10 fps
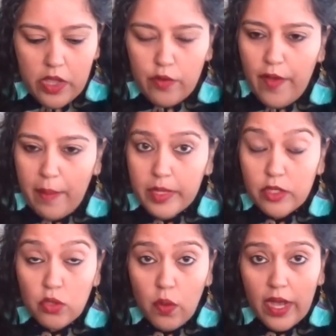
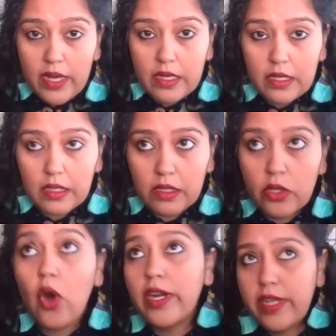Families who are
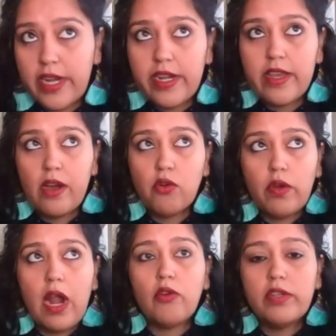not in India, who
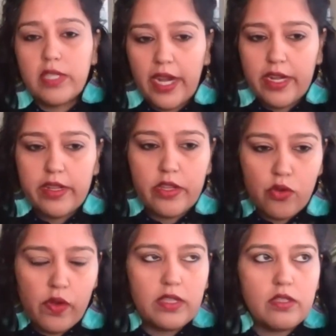are outside in
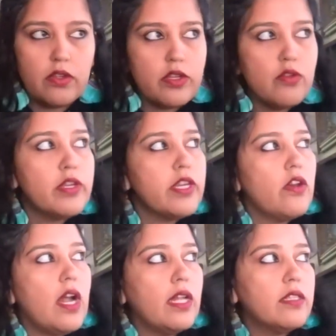US or UK
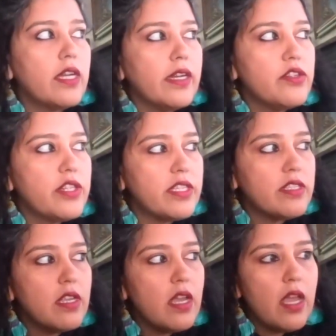or other countries,